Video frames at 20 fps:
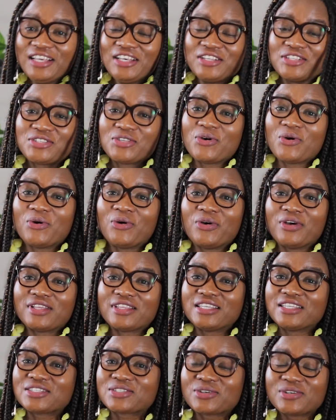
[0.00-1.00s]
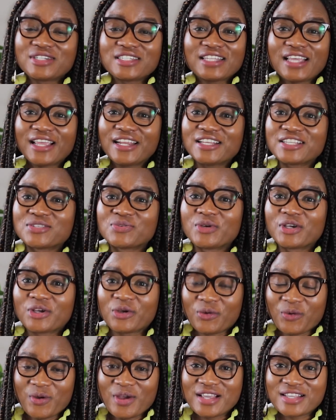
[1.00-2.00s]
So these containers were
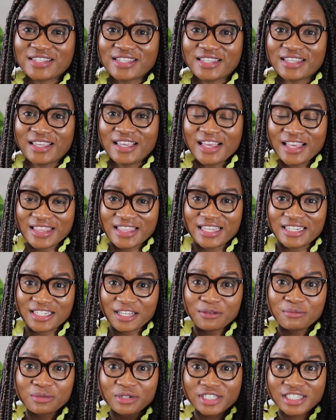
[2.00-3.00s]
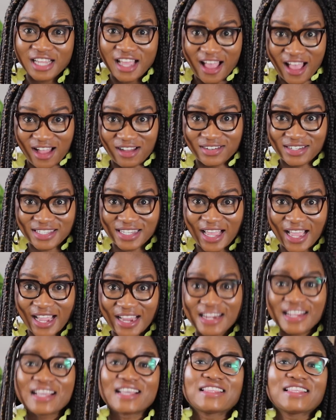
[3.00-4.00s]
crazy. The temperature
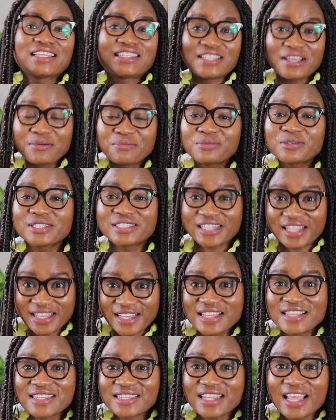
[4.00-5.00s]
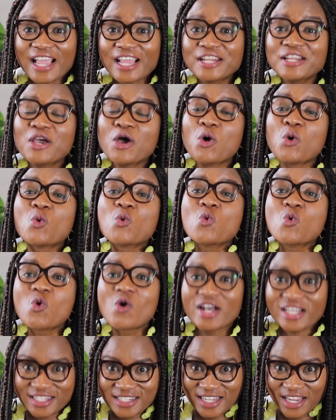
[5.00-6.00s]
outside and the temperature inside
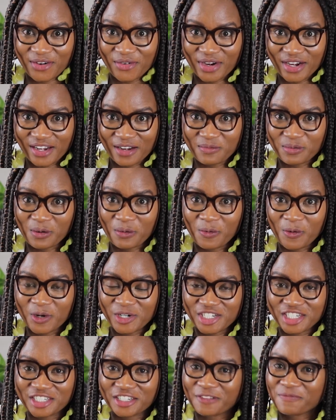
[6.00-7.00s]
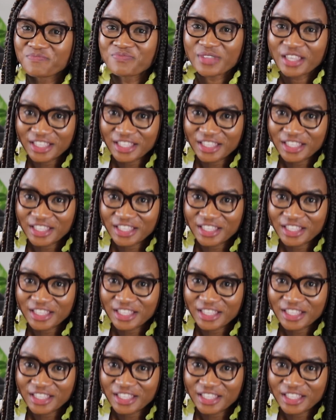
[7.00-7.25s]
was directly proportional.